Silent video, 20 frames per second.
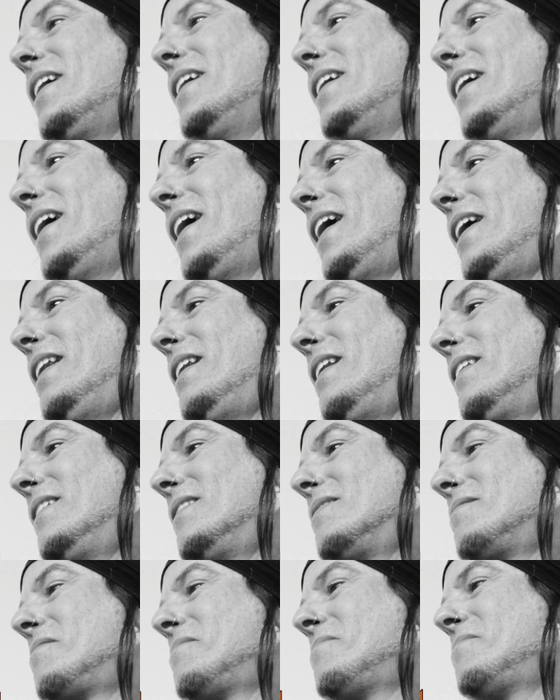
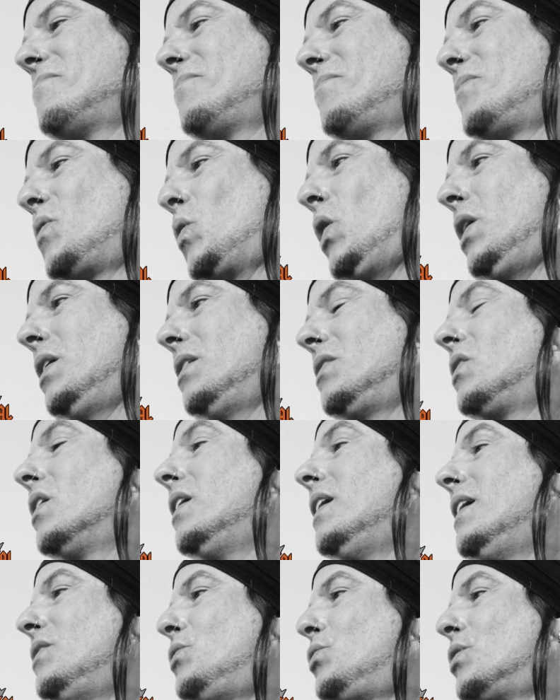And
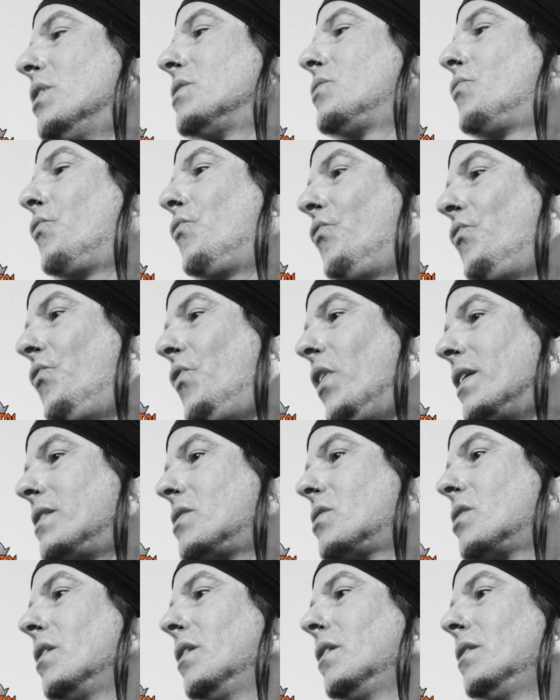he just
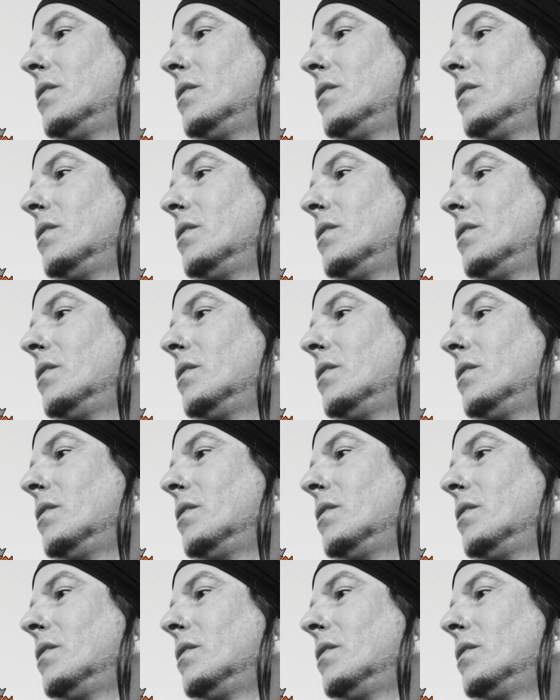fits,